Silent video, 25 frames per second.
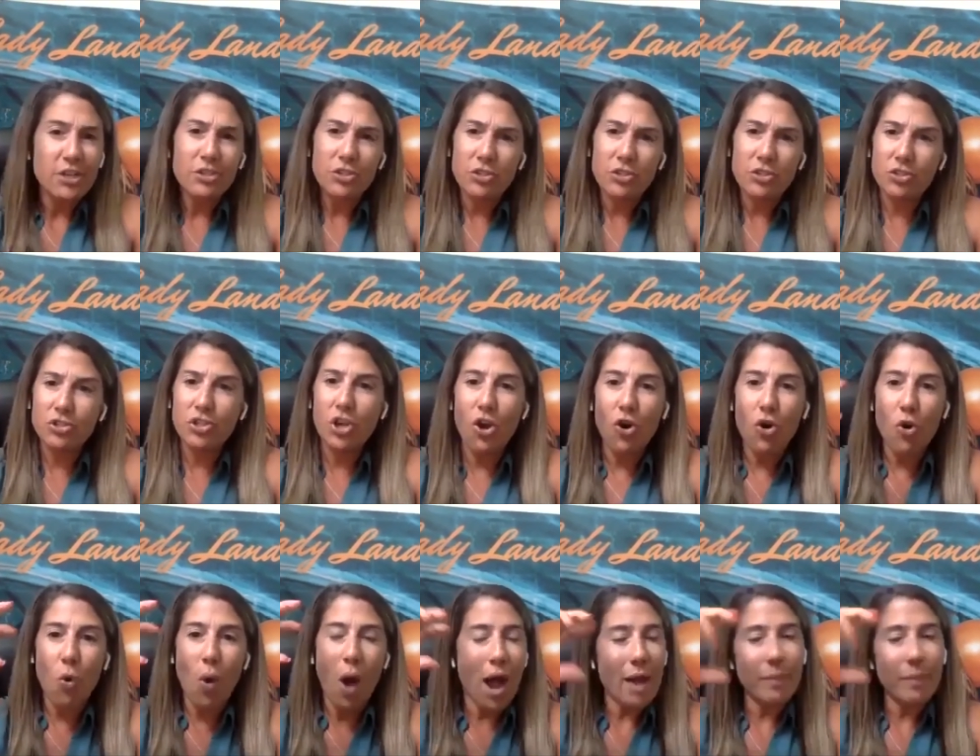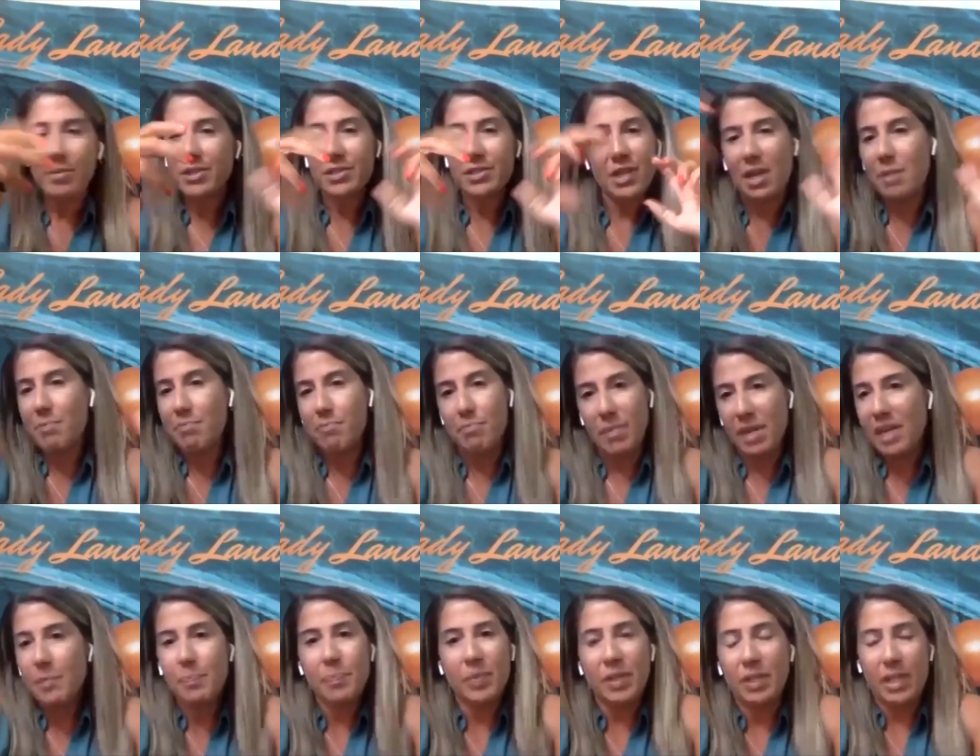So I'm just going to
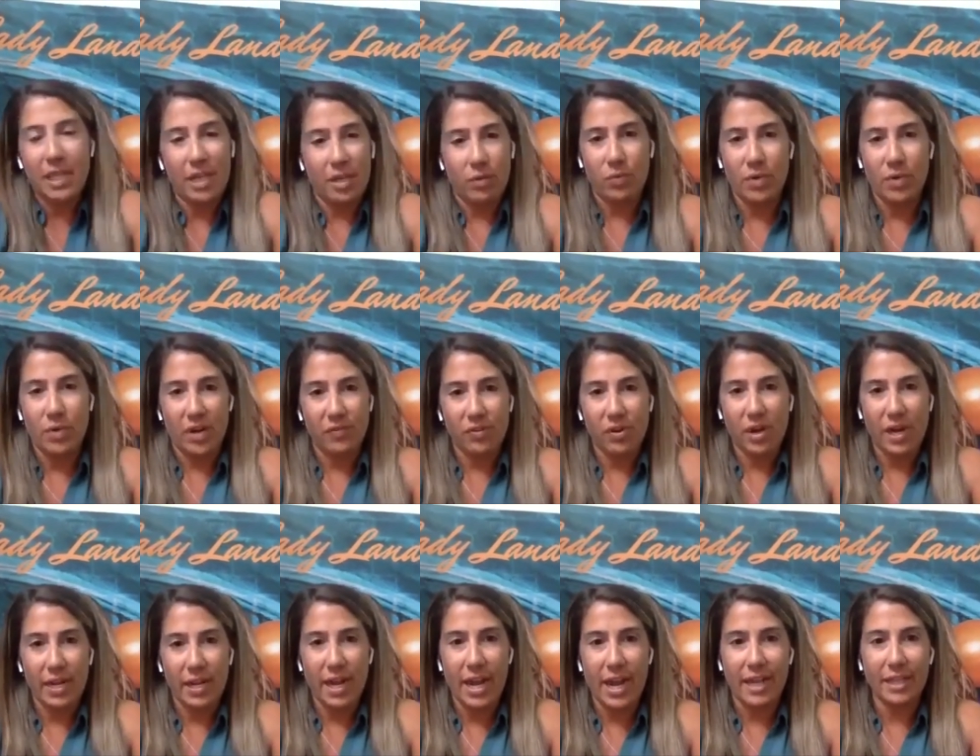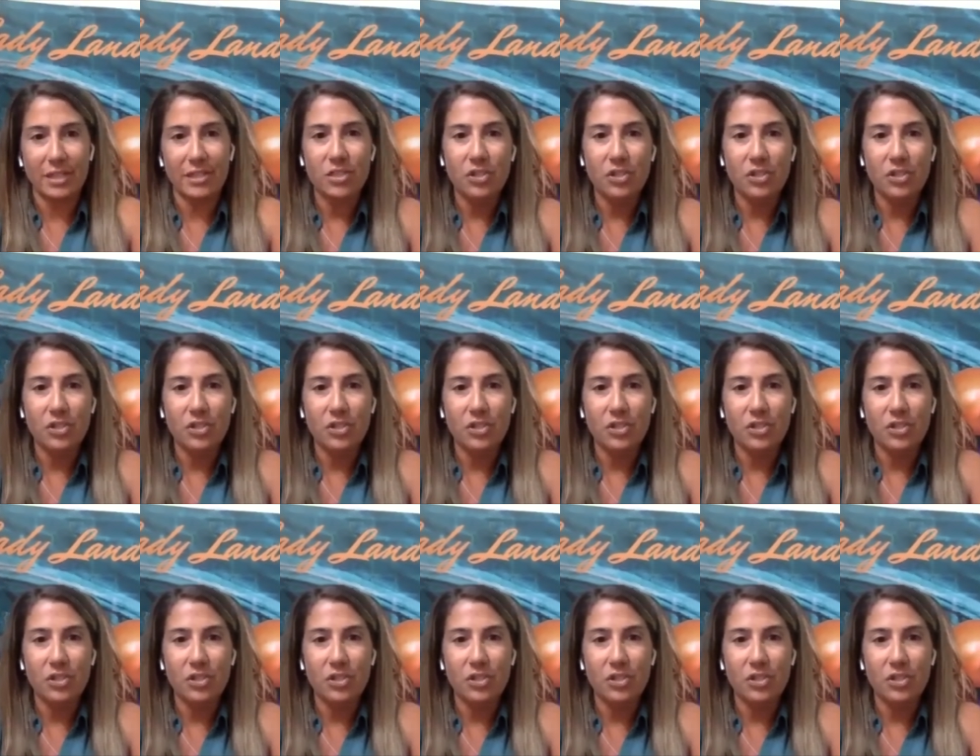manipulate it whatever I can.